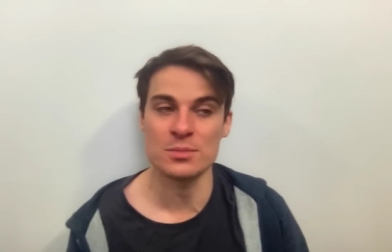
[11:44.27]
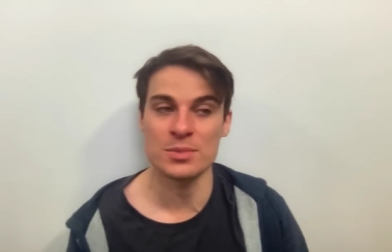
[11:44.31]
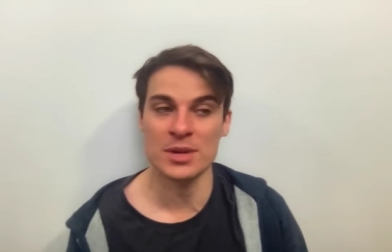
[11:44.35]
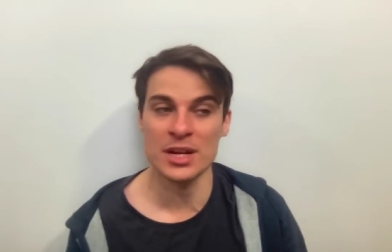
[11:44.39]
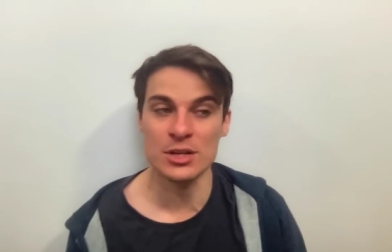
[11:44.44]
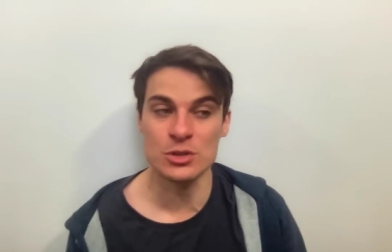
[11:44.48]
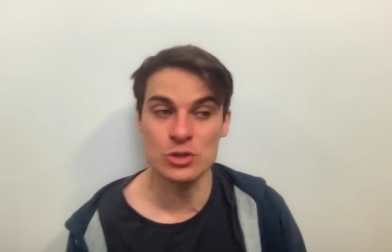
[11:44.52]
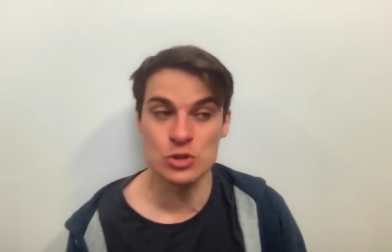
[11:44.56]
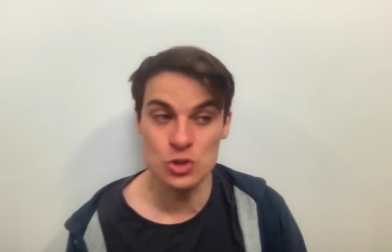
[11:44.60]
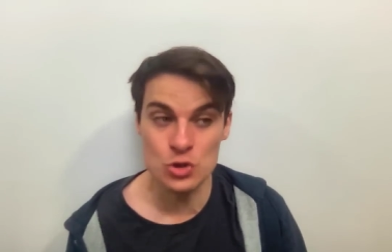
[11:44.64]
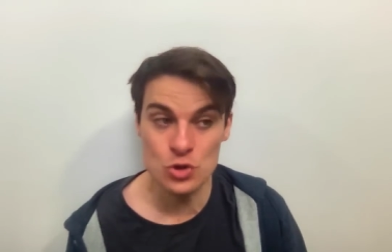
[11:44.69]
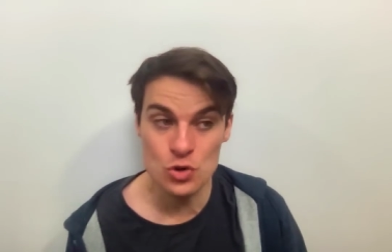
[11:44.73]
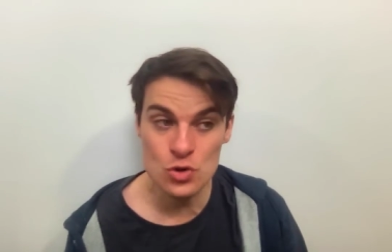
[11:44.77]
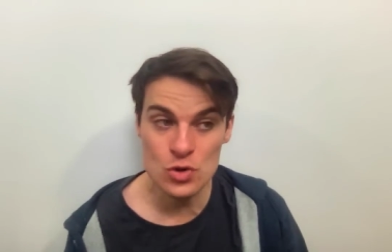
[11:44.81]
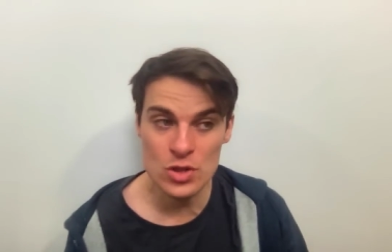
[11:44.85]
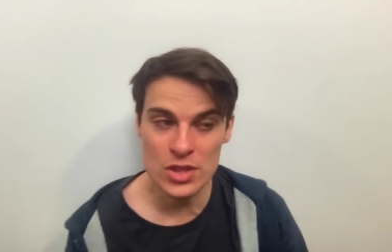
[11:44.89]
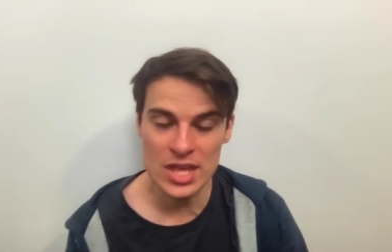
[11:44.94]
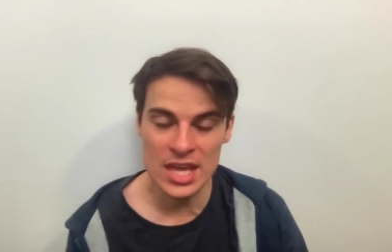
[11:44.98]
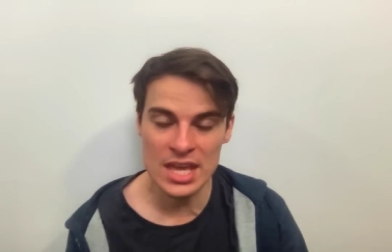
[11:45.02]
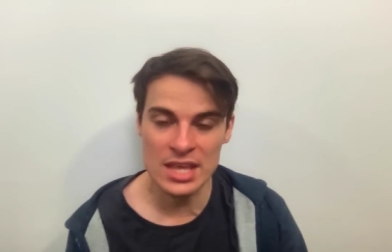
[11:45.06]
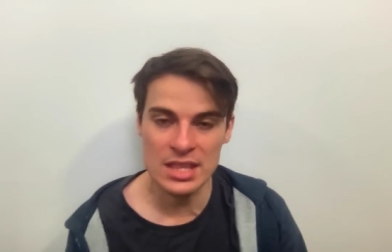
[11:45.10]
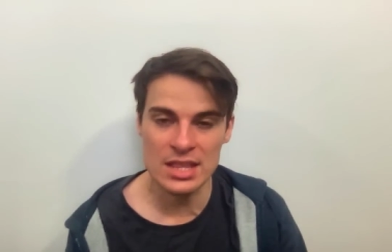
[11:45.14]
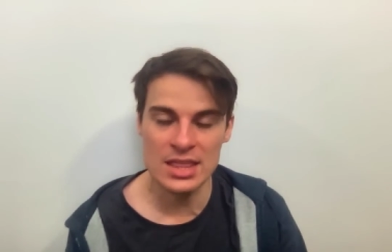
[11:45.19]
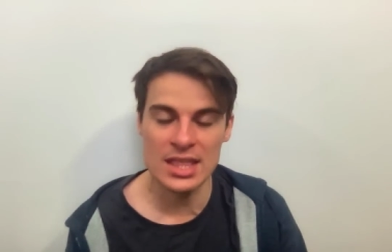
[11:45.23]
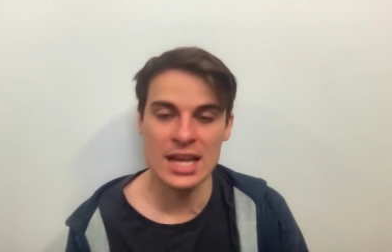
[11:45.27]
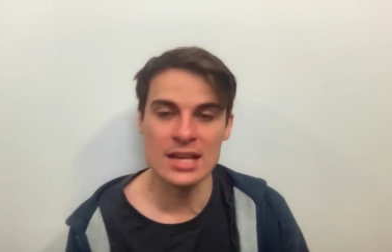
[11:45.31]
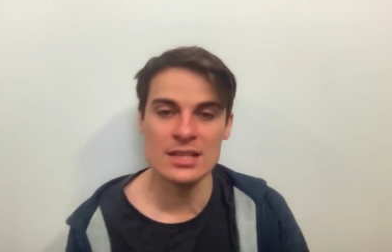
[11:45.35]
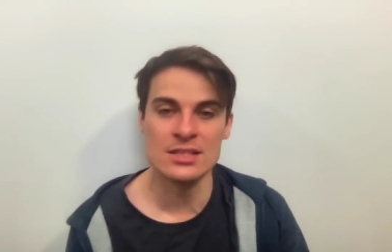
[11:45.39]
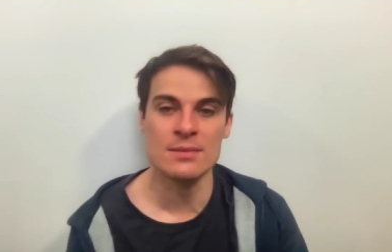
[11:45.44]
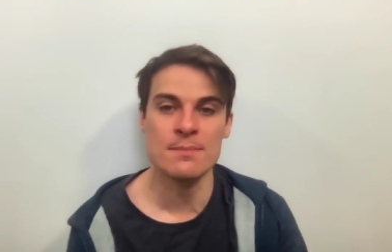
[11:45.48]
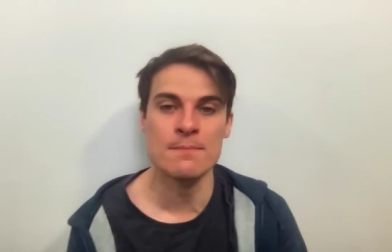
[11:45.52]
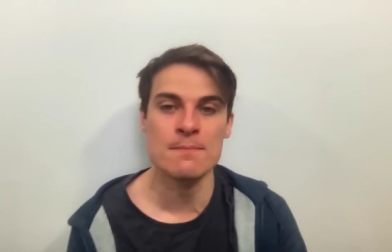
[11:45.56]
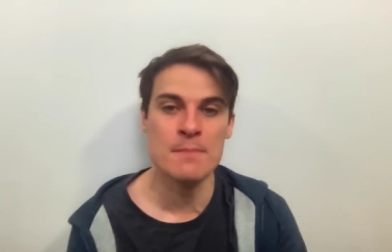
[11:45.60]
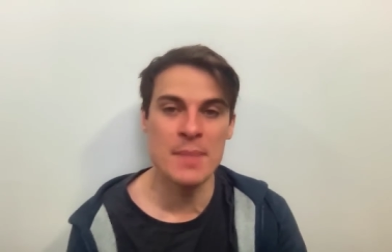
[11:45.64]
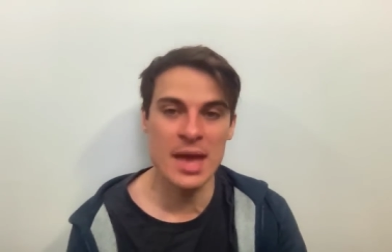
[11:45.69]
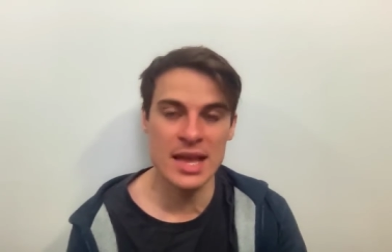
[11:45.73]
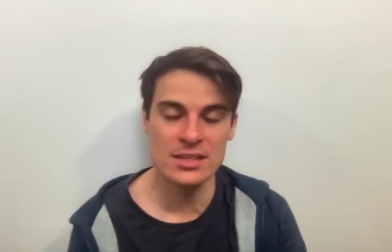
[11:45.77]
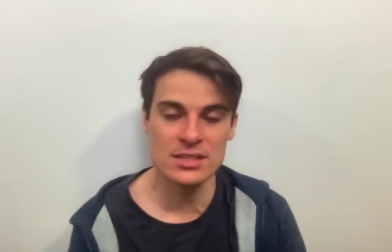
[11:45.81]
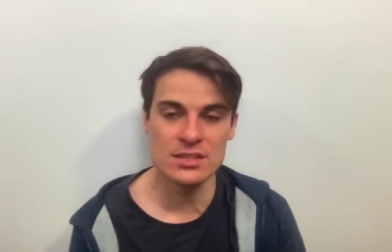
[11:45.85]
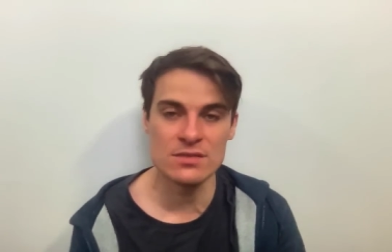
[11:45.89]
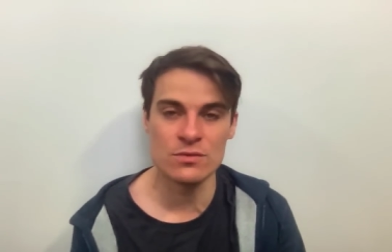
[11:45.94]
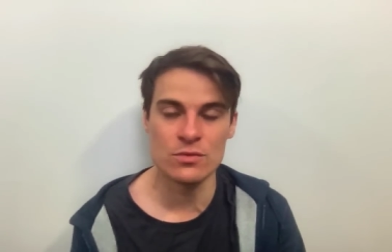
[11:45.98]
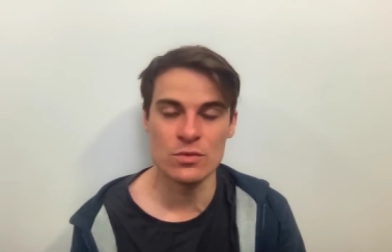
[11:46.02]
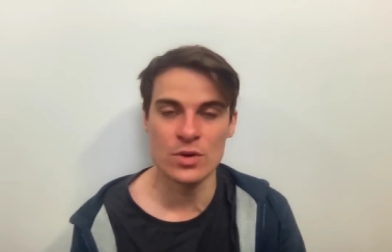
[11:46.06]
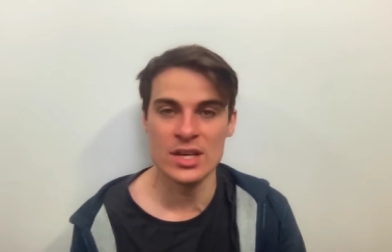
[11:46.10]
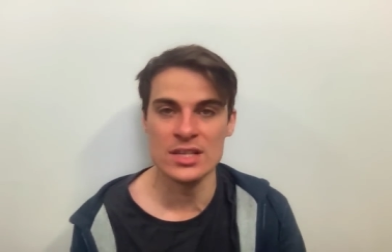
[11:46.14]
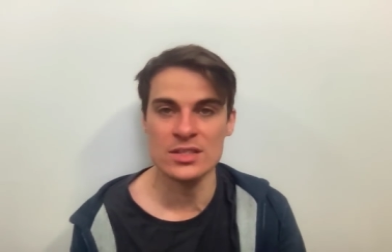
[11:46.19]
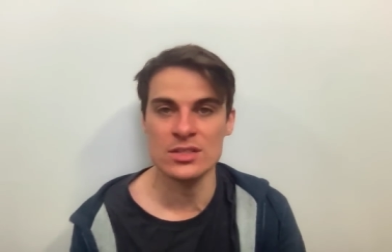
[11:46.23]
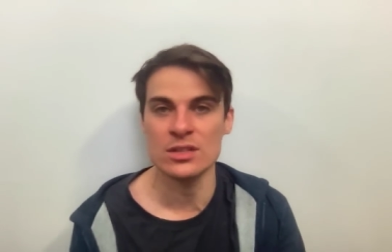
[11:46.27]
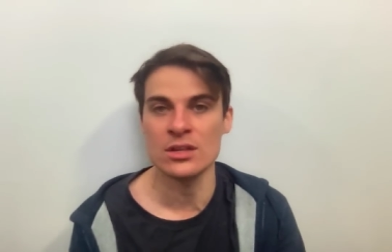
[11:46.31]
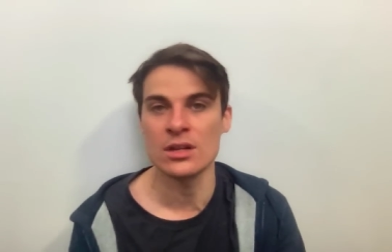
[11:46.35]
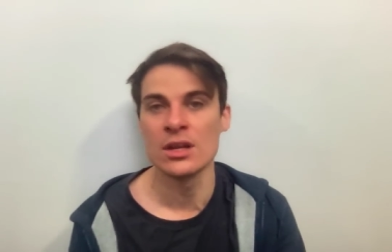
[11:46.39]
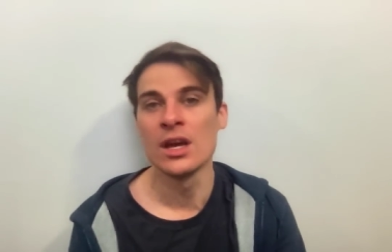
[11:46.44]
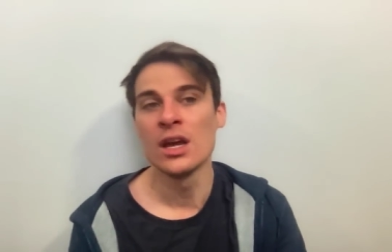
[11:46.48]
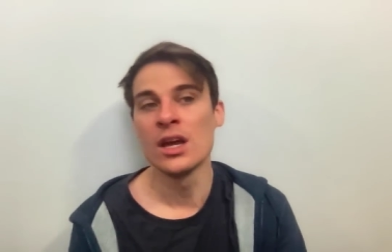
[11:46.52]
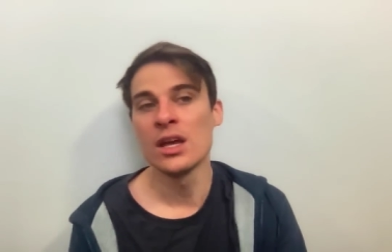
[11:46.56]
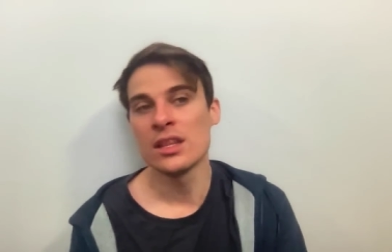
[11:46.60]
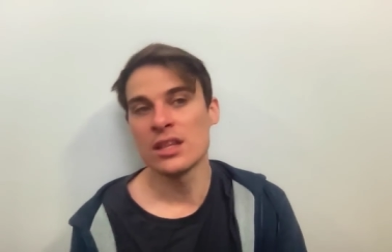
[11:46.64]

But I do think that that is a massive reason.